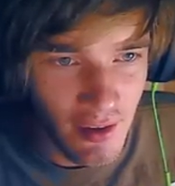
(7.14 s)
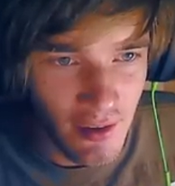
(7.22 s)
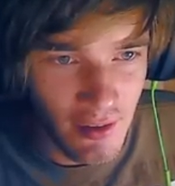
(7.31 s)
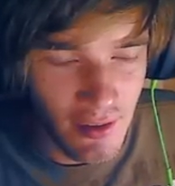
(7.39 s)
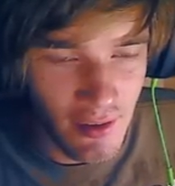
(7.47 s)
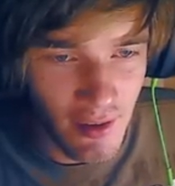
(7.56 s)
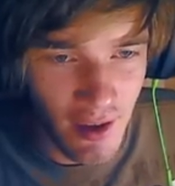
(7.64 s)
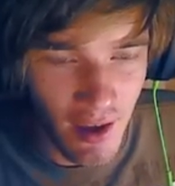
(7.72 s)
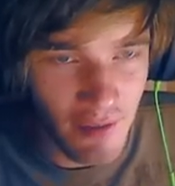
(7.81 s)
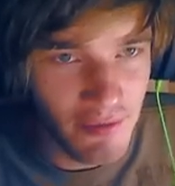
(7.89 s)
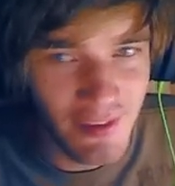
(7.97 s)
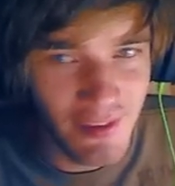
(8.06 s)

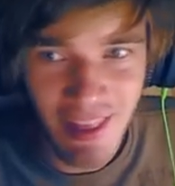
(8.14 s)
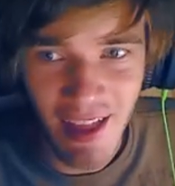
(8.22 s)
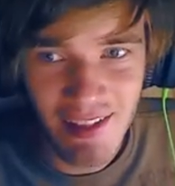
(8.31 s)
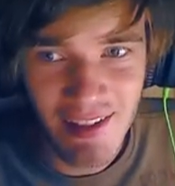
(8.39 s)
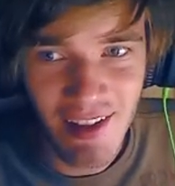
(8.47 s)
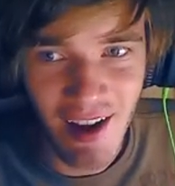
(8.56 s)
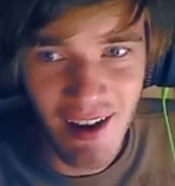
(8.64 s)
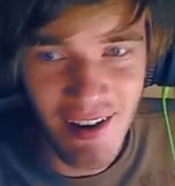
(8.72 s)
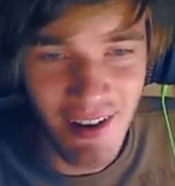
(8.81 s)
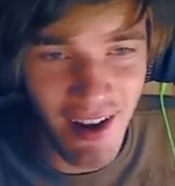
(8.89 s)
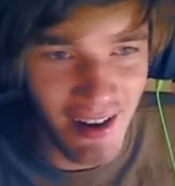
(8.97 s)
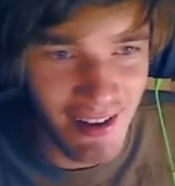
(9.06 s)
God, that's not
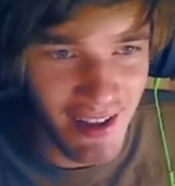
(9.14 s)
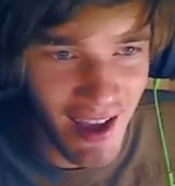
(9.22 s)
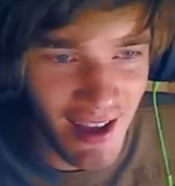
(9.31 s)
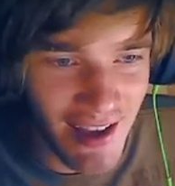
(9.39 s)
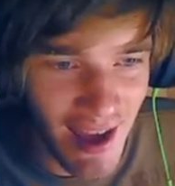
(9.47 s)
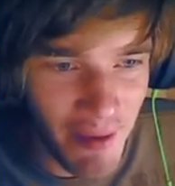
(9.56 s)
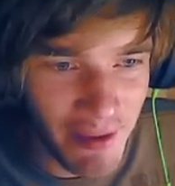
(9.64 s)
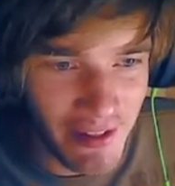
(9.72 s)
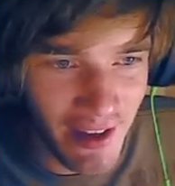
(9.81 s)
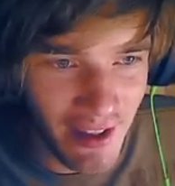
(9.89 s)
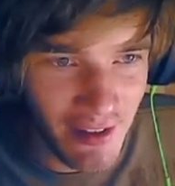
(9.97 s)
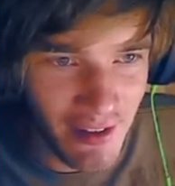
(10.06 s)
correct. God damn it.
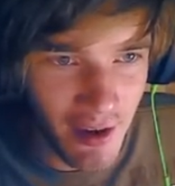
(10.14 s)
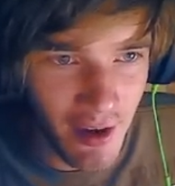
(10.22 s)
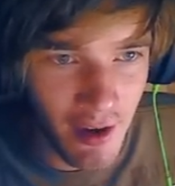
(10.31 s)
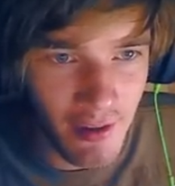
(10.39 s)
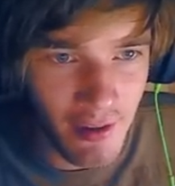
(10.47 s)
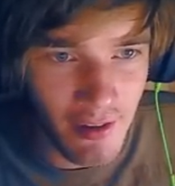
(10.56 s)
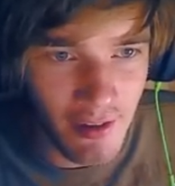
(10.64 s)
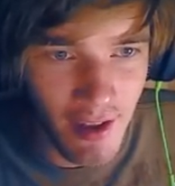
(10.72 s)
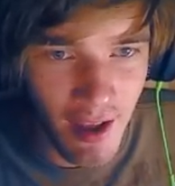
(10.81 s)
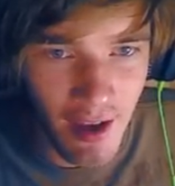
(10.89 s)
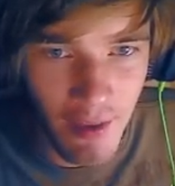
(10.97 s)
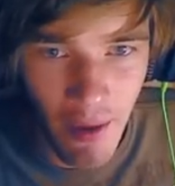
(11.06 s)
Silencio, he lost us.
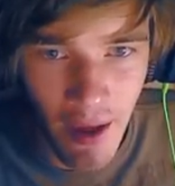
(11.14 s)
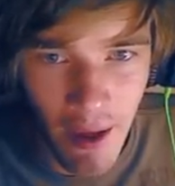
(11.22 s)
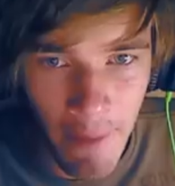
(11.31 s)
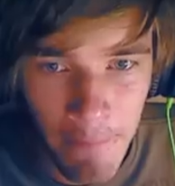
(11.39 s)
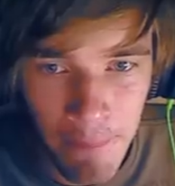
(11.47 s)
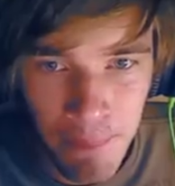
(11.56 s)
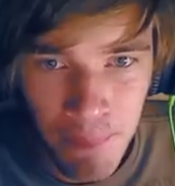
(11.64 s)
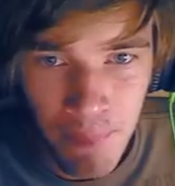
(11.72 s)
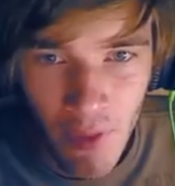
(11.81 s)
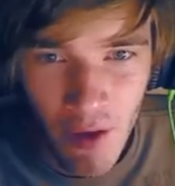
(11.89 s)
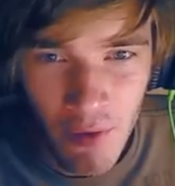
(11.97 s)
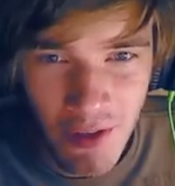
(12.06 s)
Anyway, we
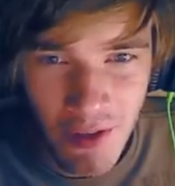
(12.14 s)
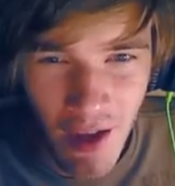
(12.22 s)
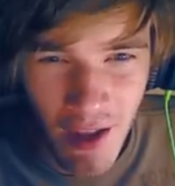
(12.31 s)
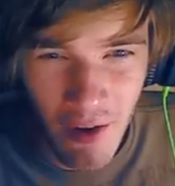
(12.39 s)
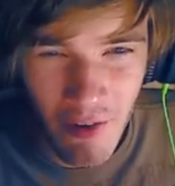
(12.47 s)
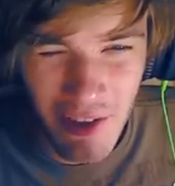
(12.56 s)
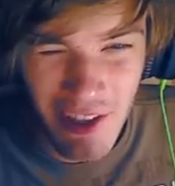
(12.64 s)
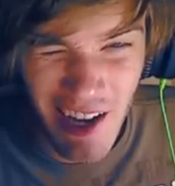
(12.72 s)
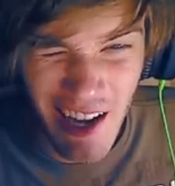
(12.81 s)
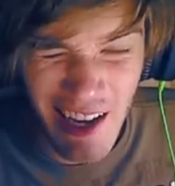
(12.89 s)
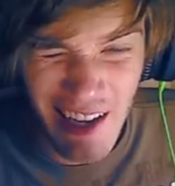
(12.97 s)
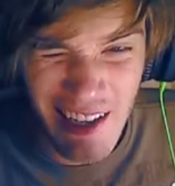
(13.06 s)
need to head over to that
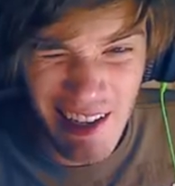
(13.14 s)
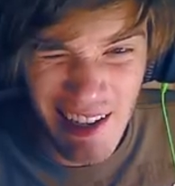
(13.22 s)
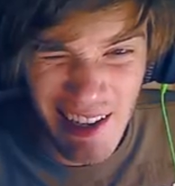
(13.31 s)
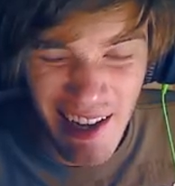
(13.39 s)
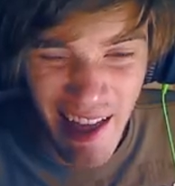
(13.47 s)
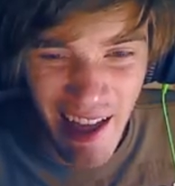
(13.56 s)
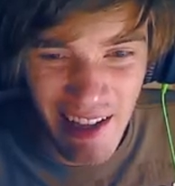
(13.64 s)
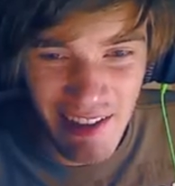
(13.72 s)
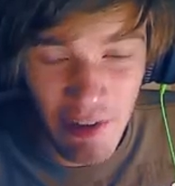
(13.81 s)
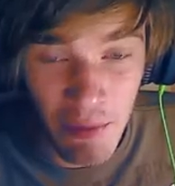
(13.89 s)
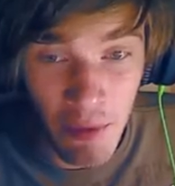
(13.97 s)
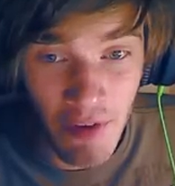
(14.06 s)
classroom
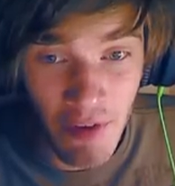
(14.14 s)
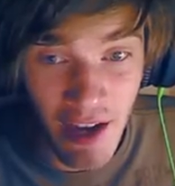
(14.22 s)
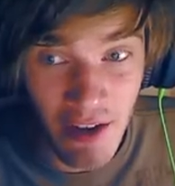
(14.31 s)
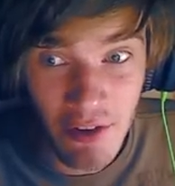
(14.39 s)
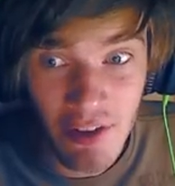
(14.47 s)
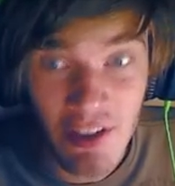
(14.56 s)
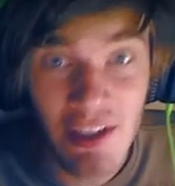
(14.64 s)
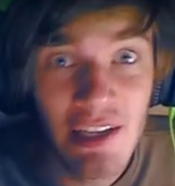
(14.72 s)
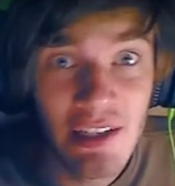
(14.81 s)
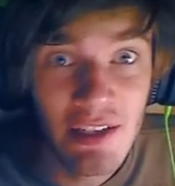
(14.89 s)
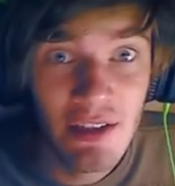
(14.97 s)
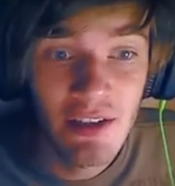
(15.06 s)
over there. Do you see it?
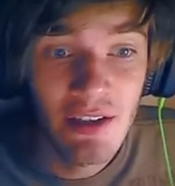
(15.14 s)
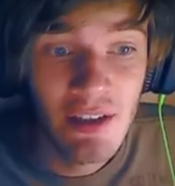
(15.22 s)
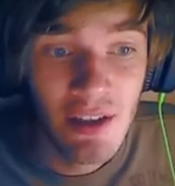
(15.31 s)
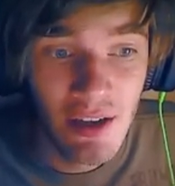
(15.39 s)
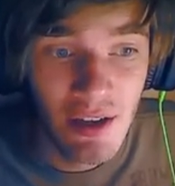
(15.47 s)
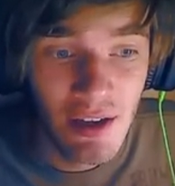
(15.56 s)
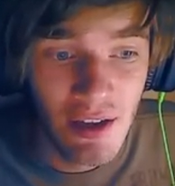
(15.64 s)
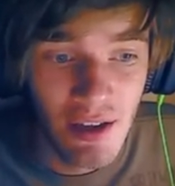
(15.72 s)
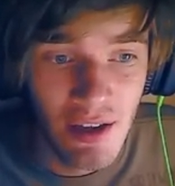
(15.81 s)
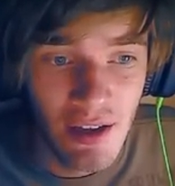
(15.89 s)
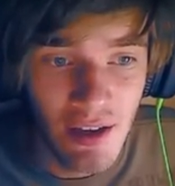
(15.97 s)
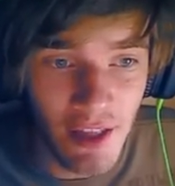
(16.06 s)

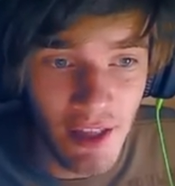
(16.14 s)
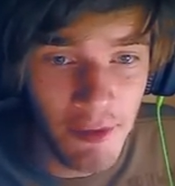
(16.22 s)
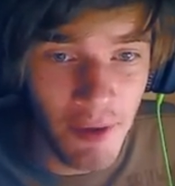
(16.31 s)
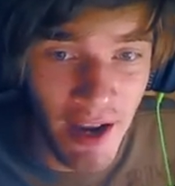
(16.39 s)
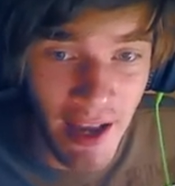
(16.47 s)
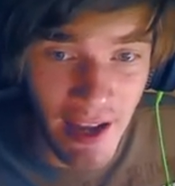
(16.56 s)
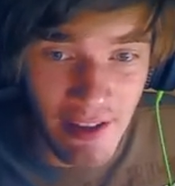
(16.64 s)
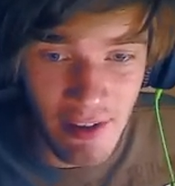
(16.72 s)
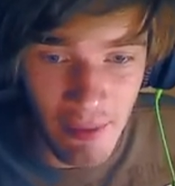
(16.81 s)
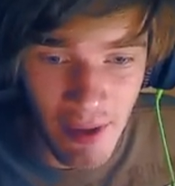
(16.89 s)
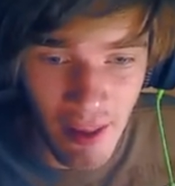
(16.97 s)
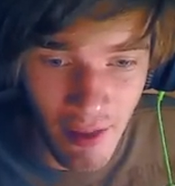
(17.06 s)
Not the one next to me,
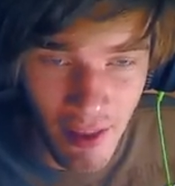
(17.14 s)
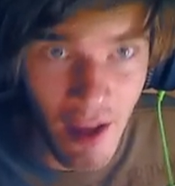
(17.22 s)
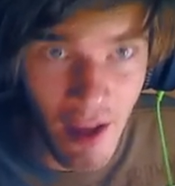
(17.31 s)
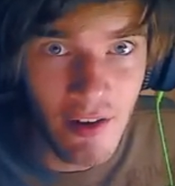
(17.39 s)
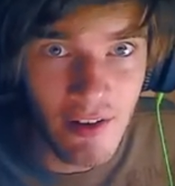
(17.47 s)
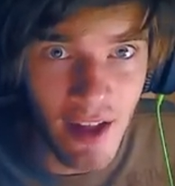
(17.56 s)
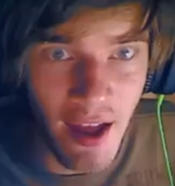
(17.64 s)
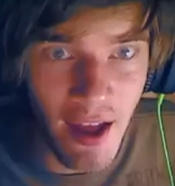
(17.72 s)
on the other side.